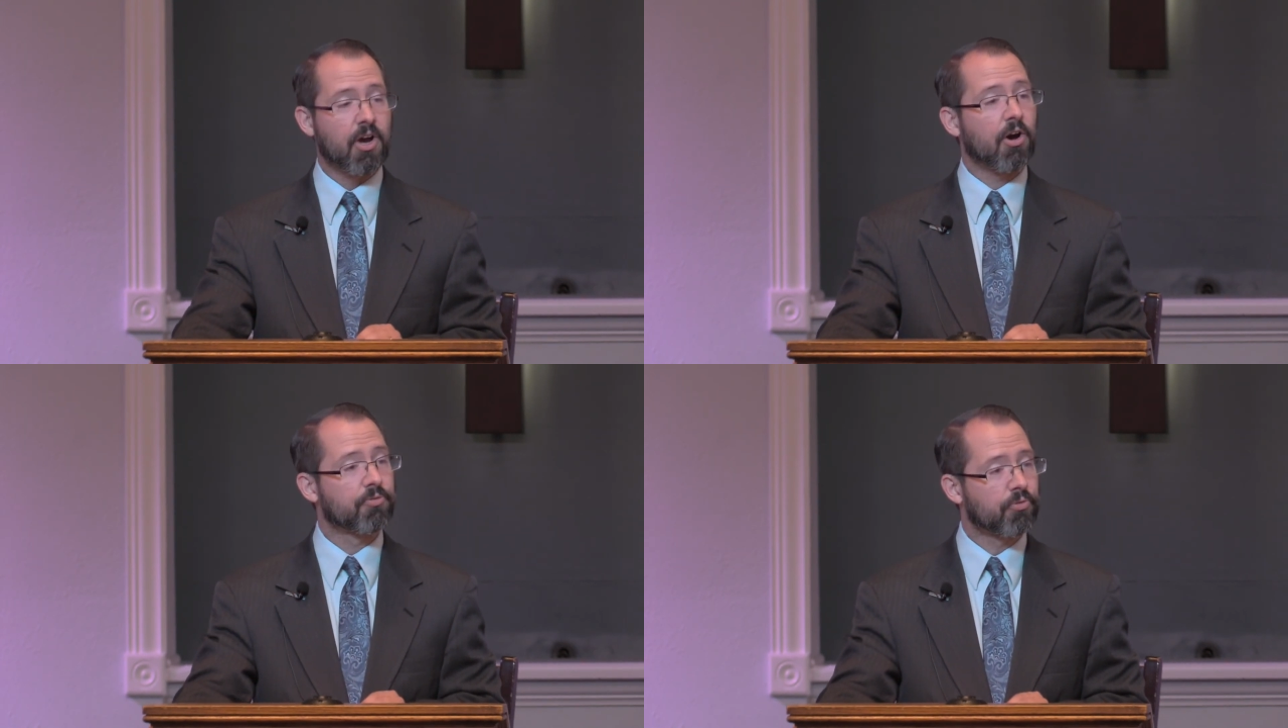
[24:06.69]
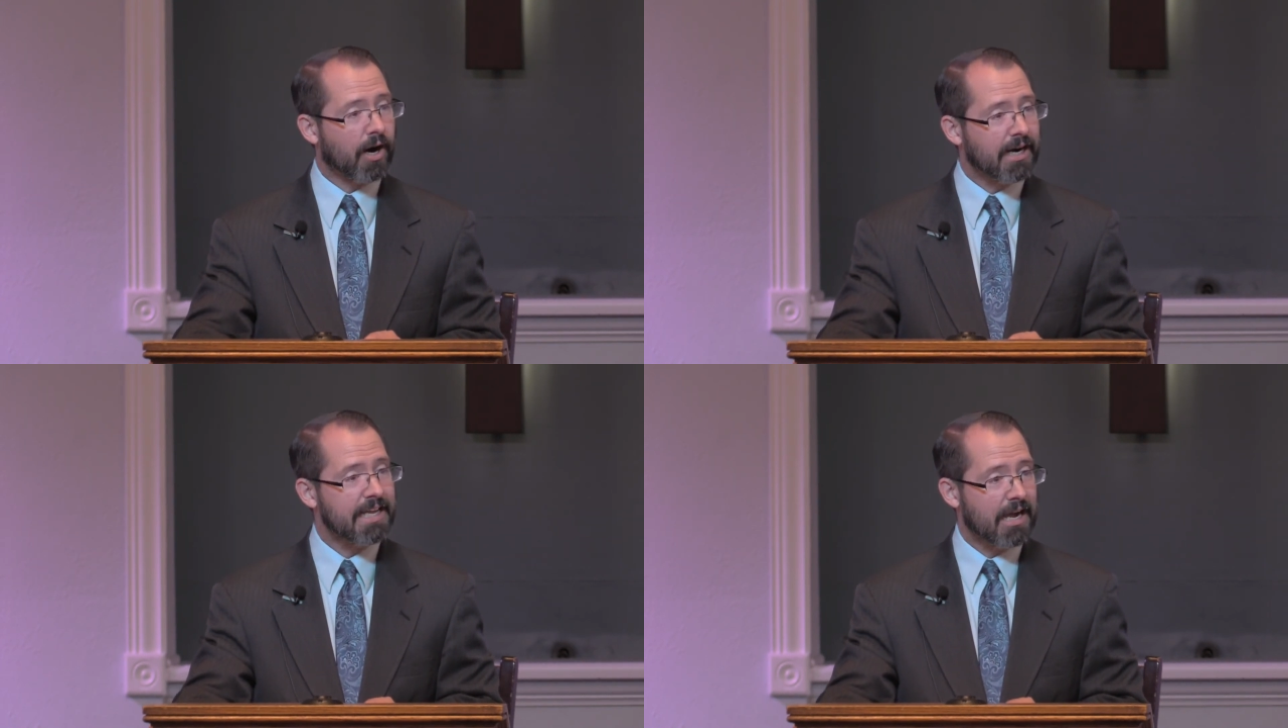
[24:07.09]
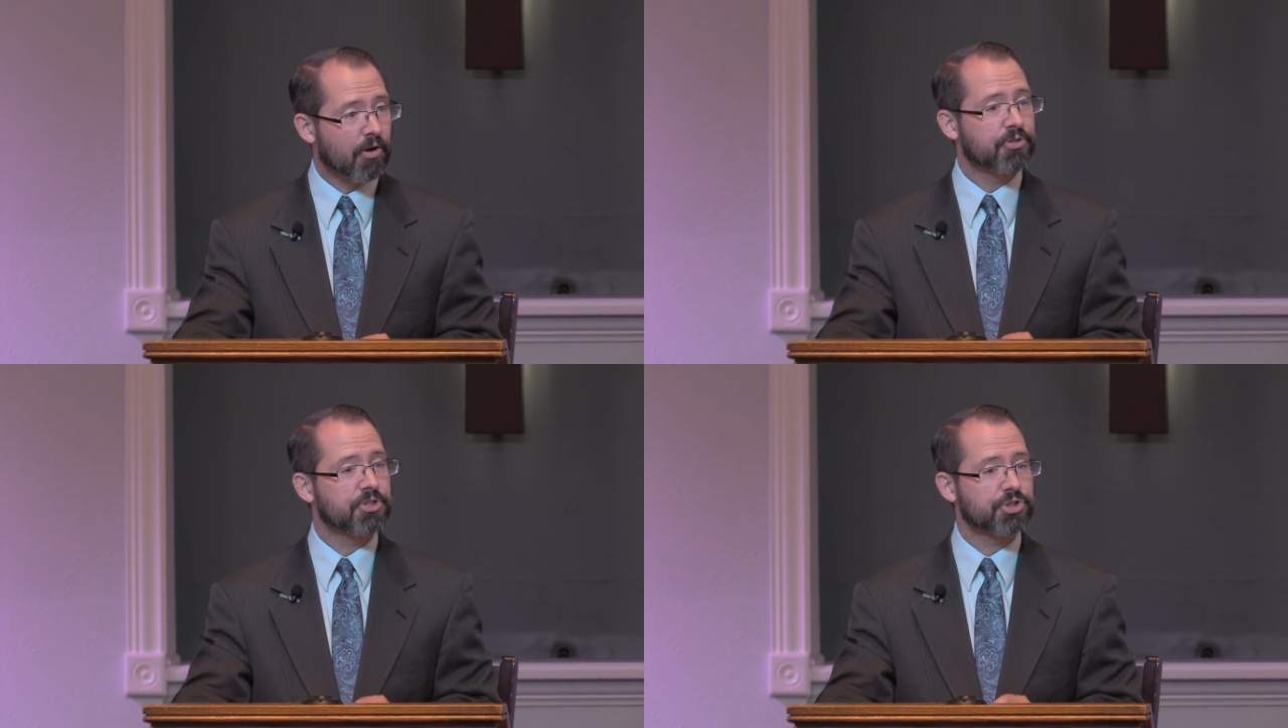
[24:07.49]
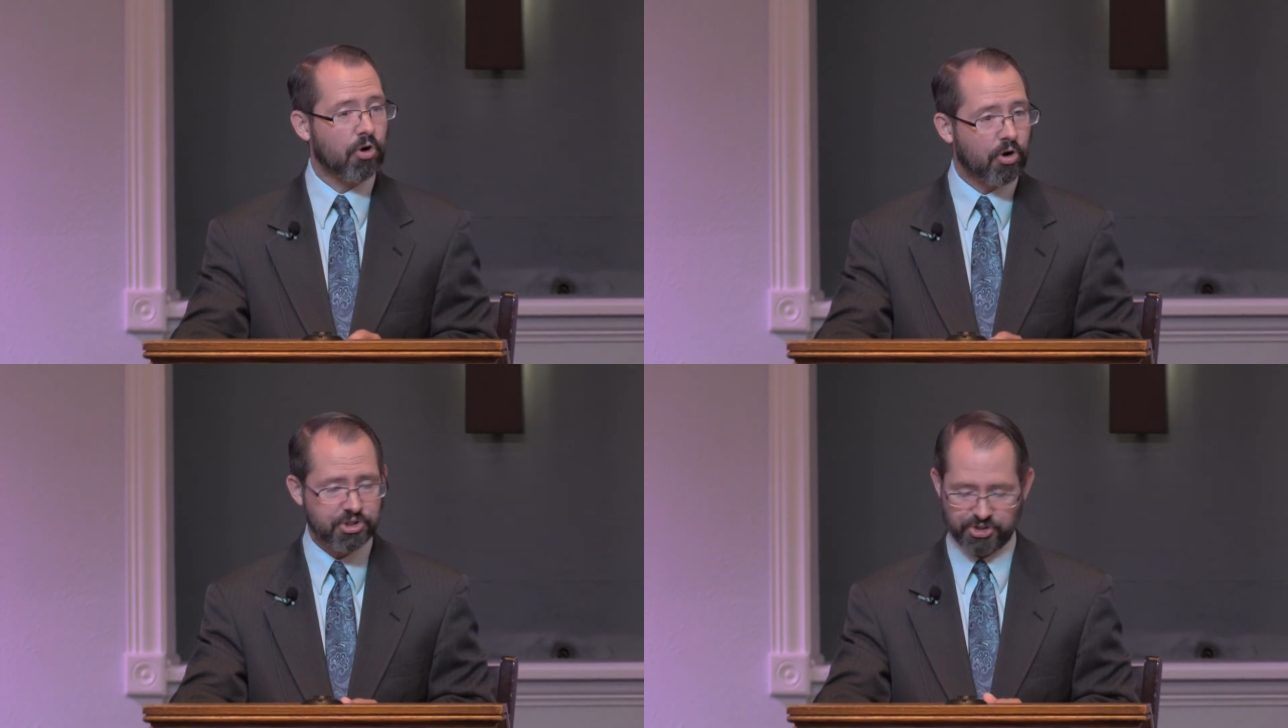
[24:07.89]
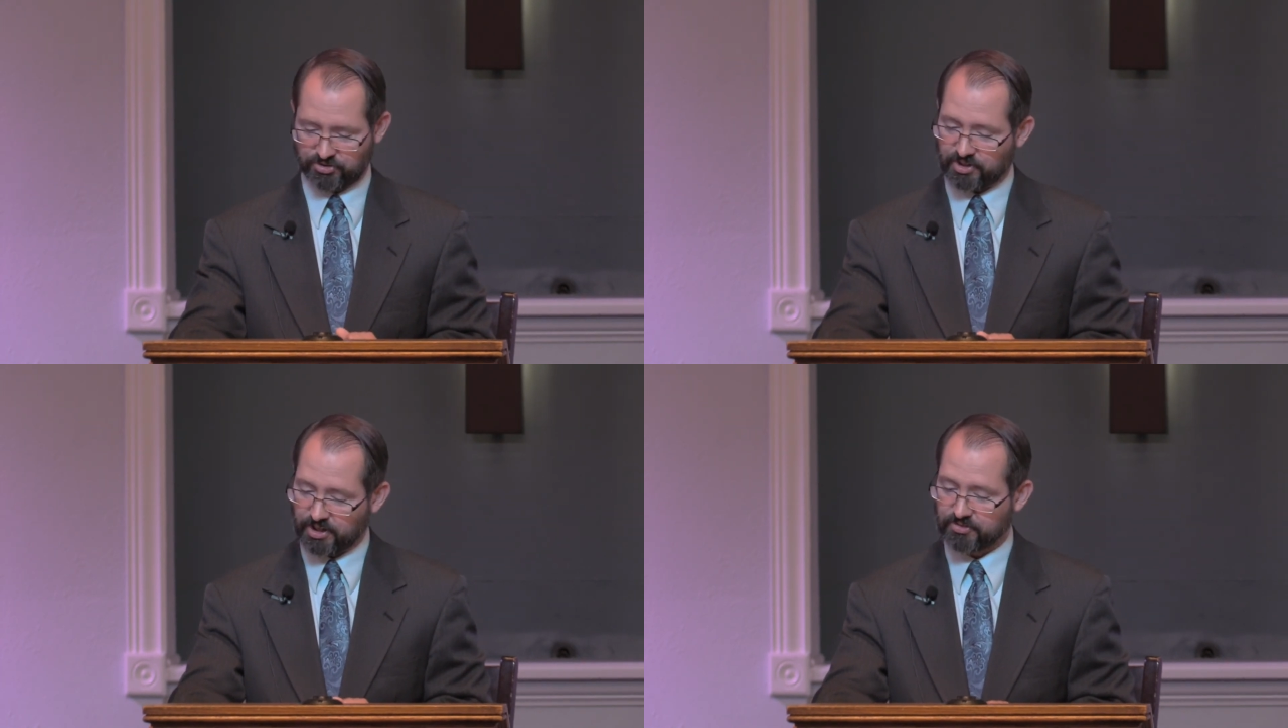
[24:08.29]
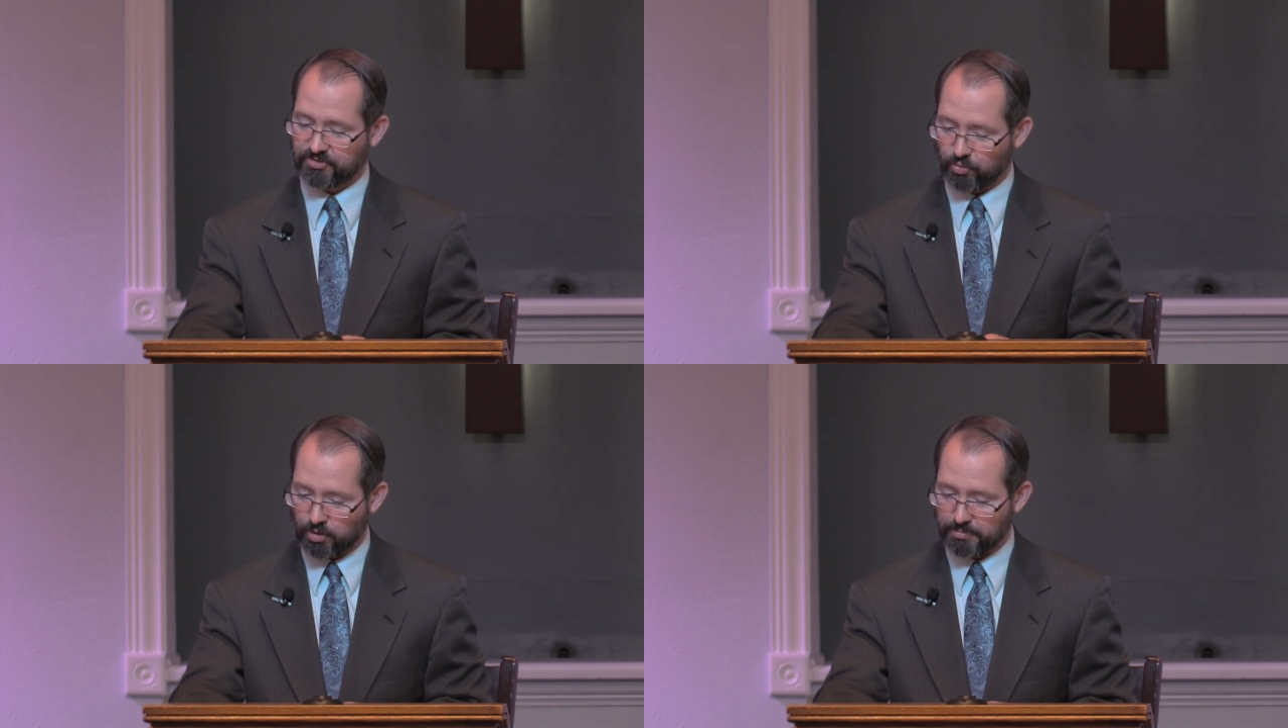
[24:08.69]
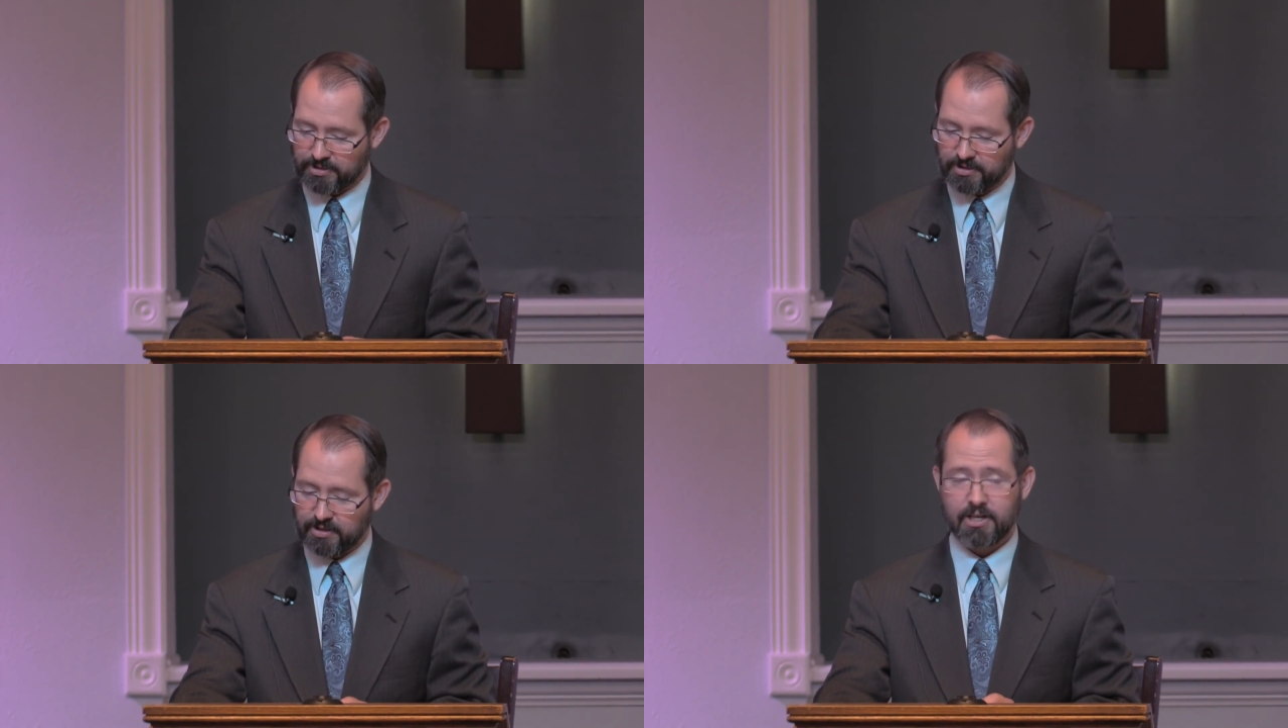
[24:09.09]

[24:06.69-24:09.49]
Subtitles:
of writing out the charges against the woman